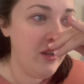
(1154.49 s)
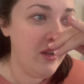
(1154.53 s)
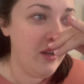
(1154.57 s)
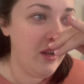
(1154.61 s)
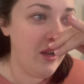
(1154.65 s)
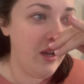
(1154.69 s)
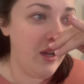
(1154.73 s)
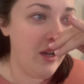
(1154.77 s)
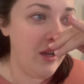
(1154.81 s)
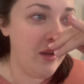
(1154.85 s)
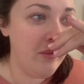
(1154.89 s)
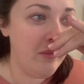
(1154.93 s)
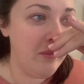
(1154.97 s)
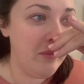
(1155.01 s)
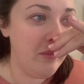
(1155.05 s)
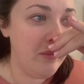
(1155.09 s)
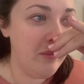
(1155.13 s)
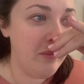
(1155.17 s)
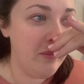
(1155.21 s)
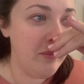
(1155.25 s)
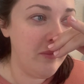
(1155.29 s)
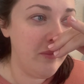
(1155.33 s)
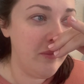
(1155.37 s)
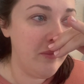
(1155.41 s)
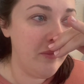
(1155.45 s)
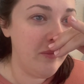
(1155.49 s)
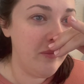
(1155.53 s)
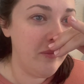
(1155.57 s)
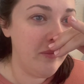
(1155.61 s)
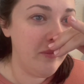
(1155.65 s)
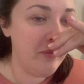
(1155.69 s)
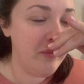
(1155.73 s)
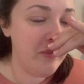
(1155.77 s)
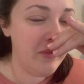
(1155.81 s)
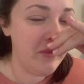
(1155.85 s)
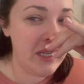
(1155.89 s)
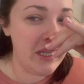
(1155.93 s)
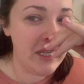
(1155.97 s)

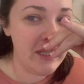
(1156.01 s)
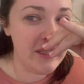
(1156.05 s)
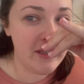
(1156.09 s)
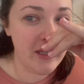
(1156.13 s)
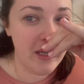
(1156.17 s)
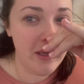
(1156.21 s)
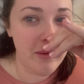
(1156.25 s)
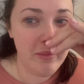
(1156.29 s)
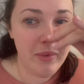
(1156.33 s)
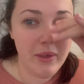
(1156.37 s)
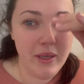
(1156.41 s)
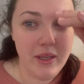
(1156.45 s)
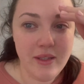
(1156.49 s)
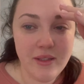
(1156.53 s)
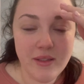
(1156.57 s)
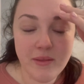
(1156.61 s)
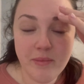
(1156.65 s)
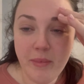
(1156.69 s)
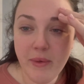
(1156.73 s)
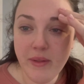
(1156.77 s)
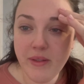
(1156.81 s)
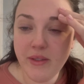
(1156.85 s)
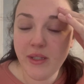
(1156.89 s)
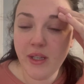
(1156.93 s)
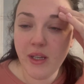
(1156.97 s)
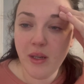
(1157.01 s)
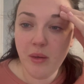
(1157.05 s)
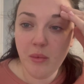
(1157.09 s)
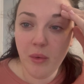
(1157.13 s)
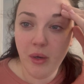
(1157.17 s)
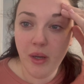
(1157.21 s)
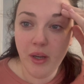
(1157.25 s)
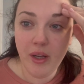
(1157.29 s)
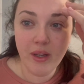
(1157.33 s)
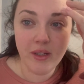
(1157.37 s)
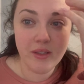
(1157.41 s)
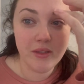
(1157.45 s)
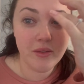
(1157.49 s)
Thing is, like, Pete's busy at
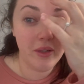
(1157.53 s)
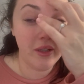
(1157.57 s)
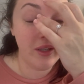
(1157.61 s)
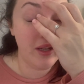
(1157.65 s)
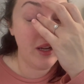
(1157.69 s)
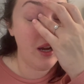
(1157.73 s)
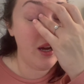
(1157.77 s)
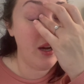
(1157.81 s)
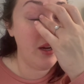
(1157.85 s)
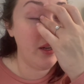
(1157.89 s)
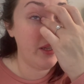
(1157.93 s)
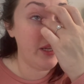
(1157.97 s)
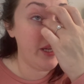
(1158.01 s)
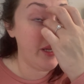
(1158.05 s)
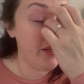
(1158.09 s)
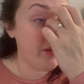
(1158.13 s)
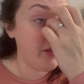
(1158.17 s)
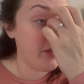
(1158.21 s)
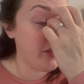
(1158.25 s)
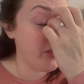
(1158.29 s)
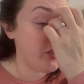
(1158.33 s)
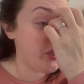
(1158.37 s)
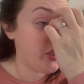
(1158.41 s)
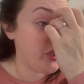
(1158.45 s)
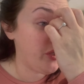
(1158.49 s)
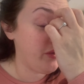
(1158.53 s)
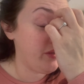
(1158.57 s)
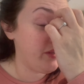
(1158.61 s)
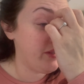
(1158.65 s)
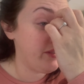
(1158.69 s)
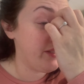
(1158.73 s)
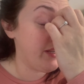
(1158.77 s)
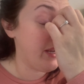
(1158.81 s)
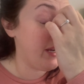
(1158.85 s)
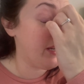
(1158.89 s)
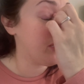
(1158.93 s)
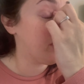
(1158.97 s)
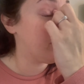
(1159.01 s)
work, so I can't keep like shooting
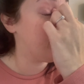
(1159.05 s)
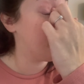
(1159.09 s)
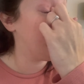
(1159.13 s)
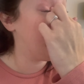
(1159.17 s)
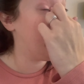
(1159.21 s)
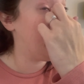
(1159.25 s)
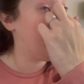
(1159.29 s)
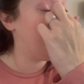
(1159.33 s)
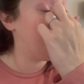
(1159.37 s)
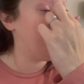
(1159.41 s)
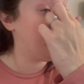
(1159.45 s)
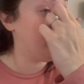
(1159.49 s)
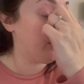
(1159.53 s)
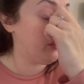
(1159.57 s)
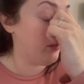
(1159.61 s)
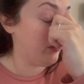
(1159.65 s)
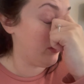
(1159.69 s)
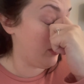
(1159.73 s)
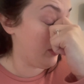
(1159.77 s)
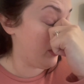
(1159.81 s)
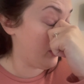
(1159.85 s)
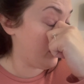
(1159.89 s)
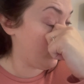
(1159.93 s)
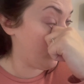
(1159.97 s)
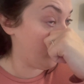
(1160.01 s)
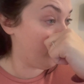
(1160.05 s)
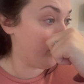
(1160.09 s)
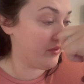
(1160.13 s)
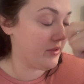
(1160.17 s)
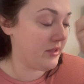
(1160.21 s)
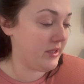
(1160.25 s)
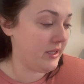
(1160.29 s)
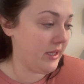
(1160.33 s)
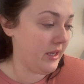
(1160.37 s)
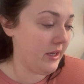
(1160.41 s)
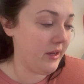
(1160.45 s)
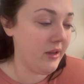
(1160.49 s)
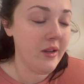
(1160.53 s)
texts with him, and like
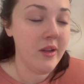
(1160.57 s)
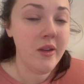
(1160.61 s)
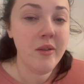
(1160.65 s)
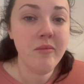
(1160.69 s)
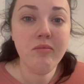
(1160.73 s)
obviously